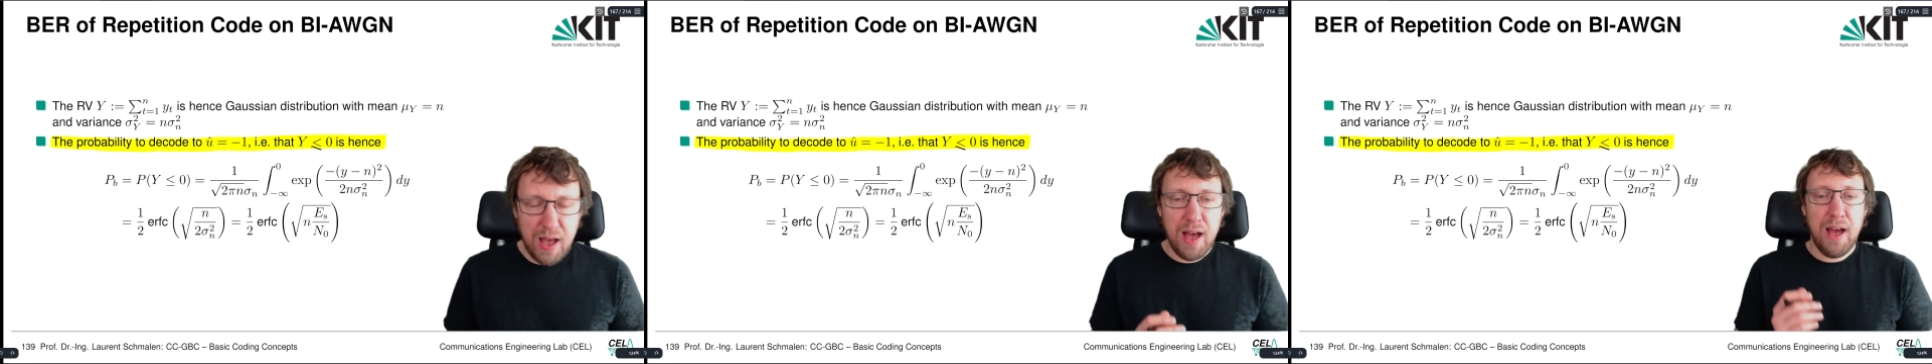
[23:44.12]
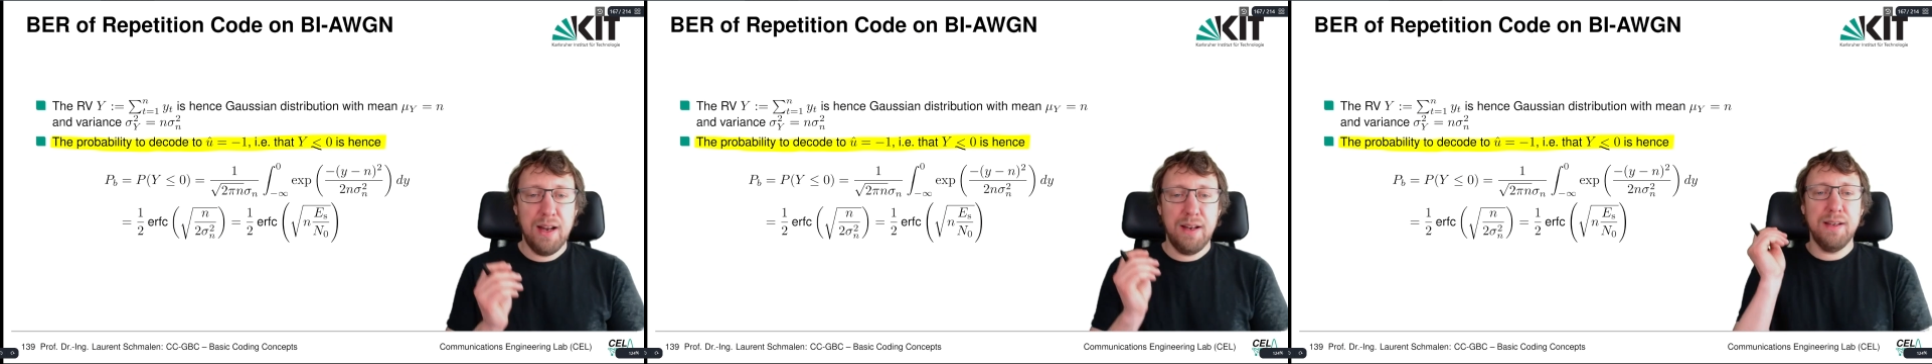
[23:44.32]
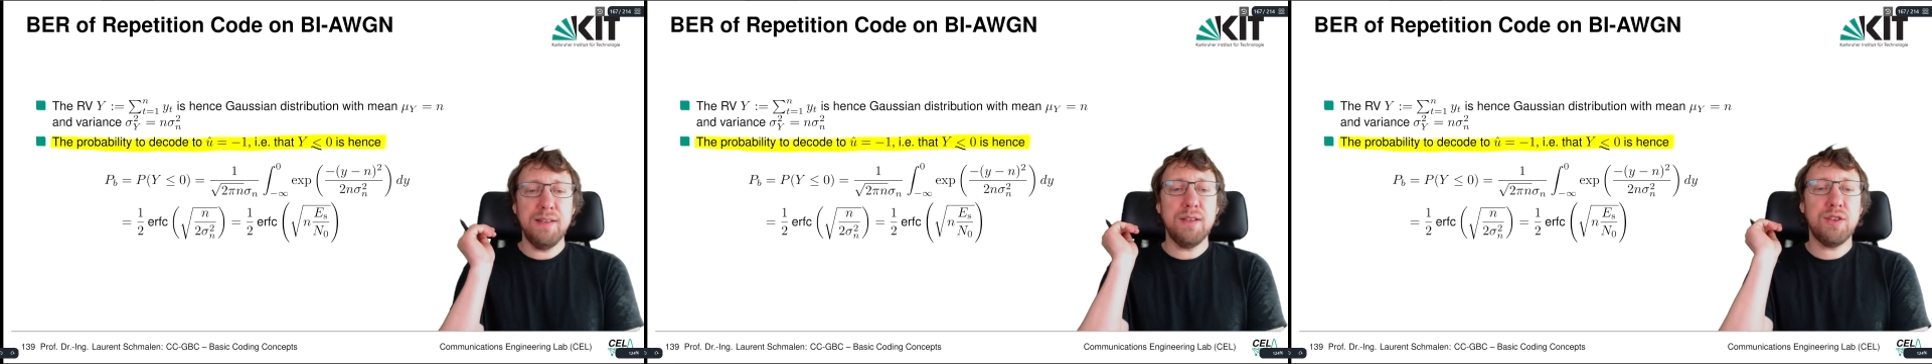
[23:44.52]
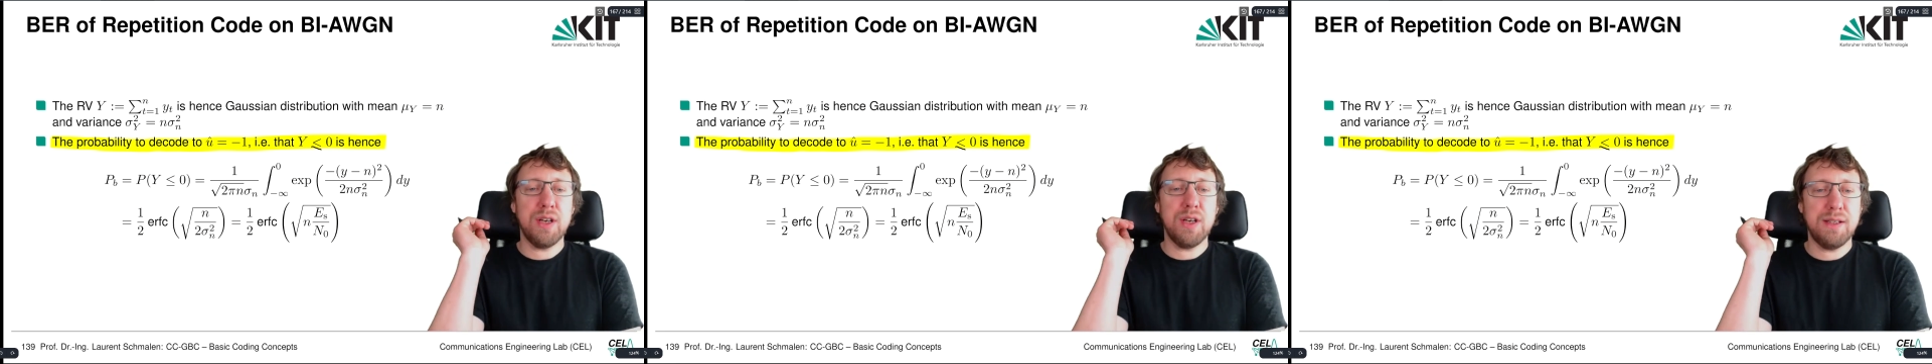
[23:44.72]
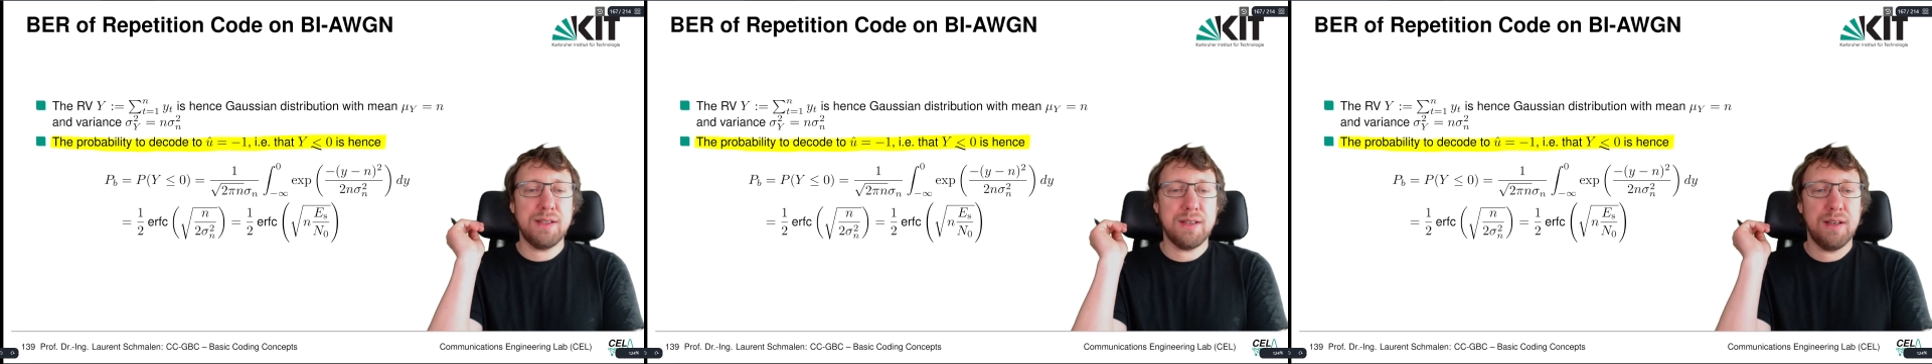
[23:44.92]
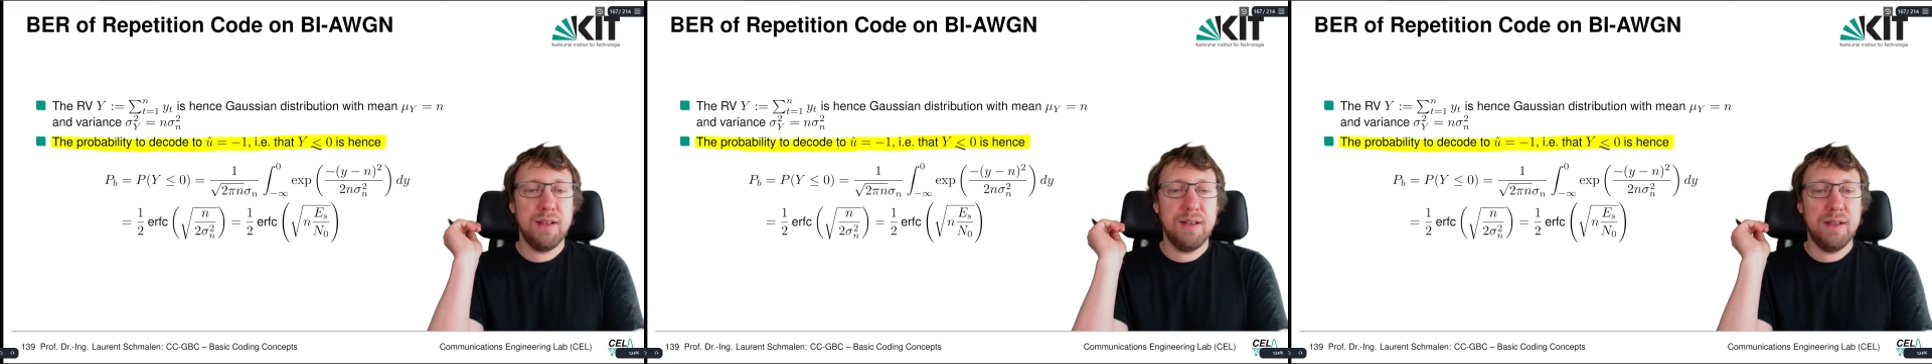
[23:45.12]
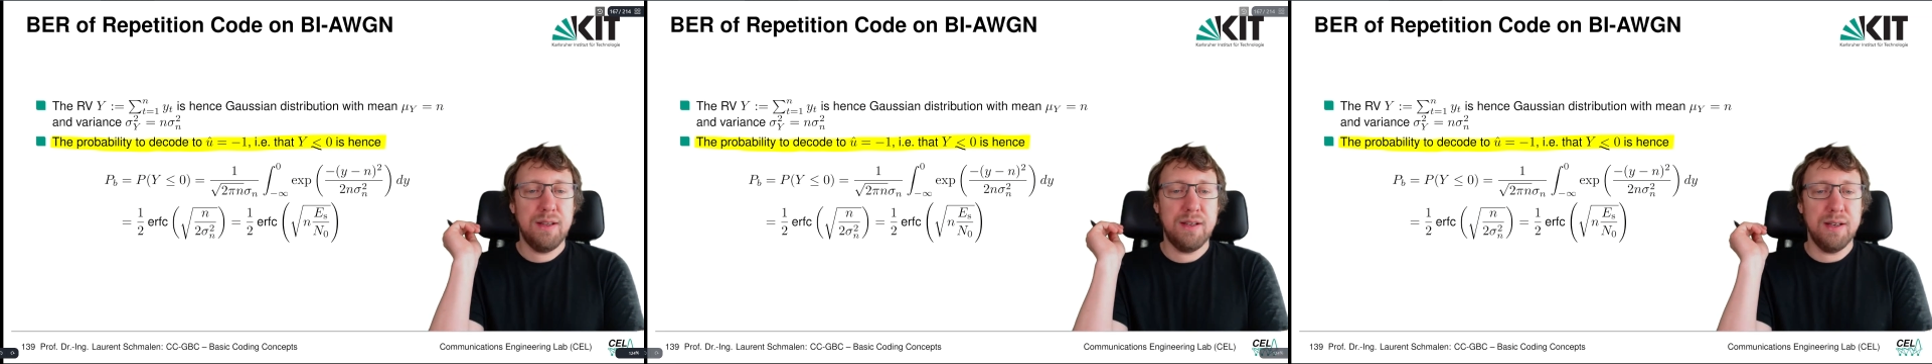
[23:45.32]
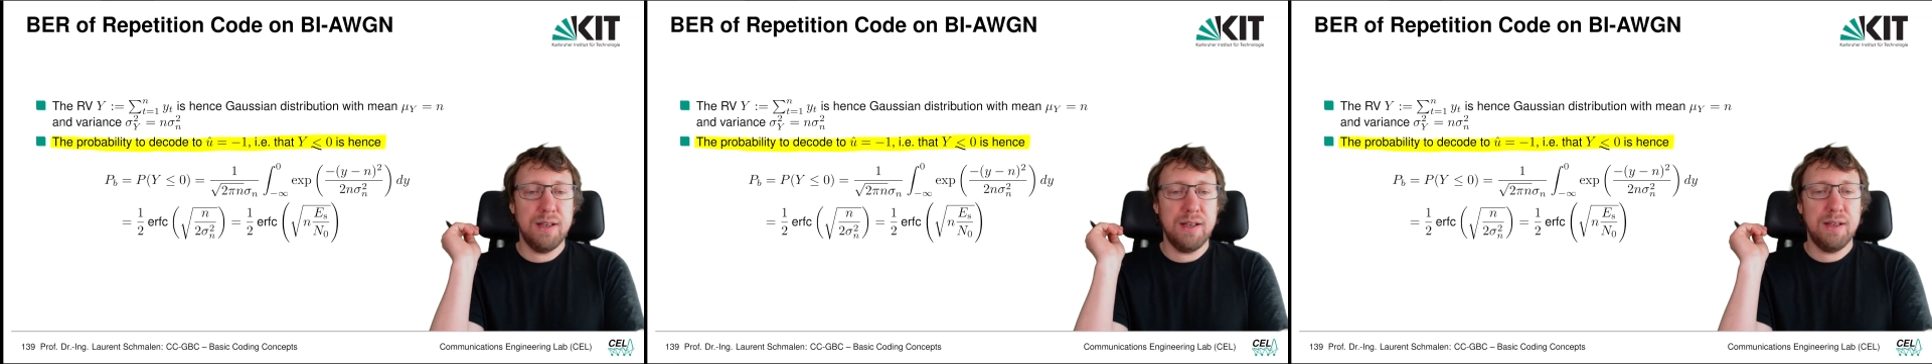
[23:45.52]
And this is just
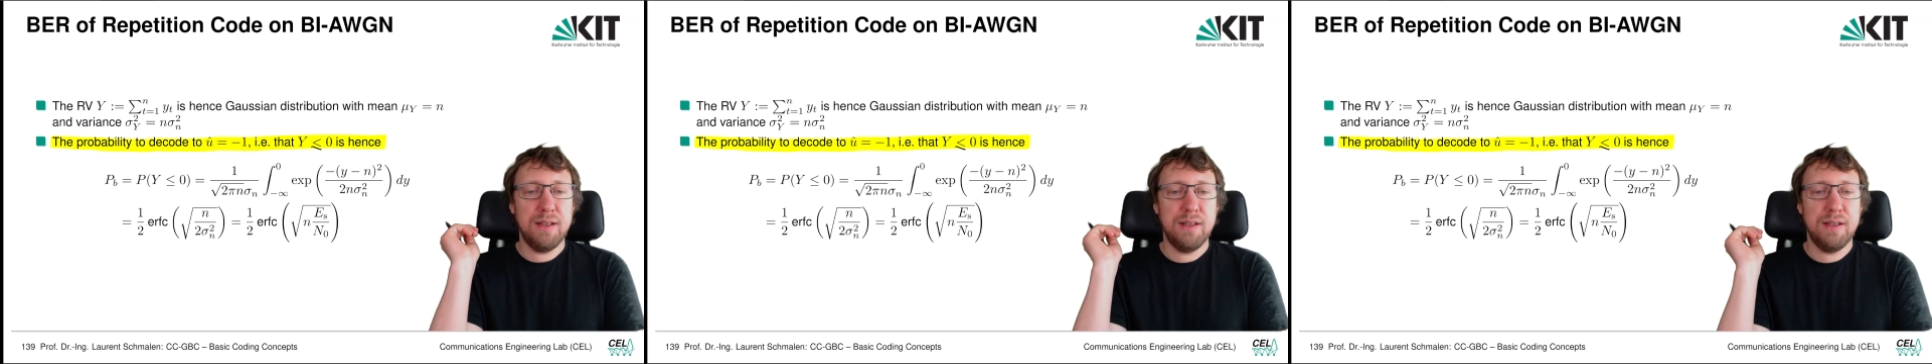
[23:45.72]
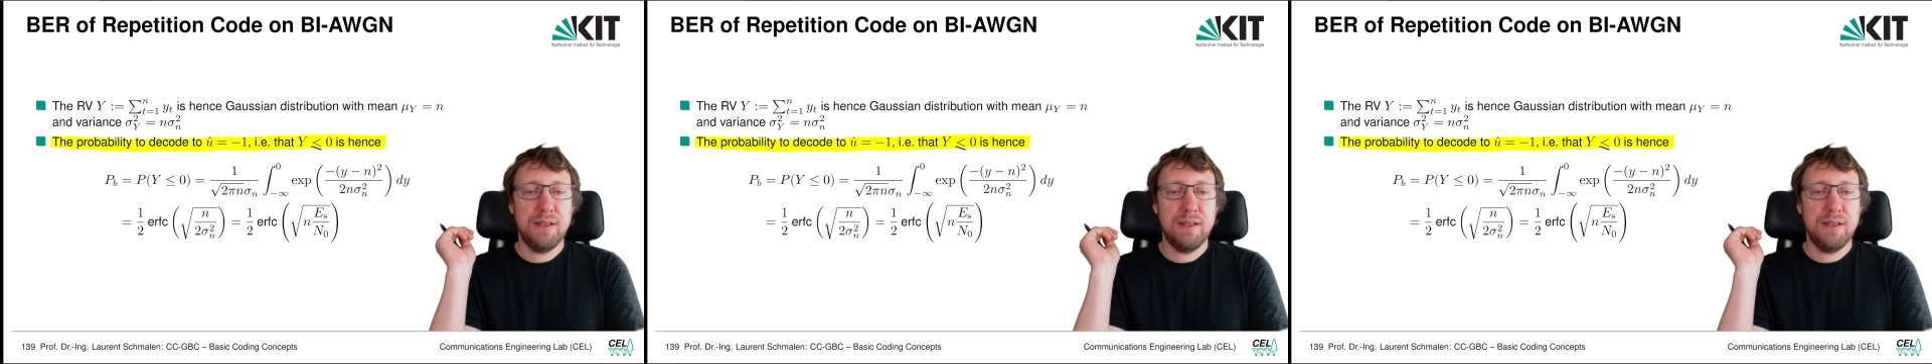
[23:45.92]
the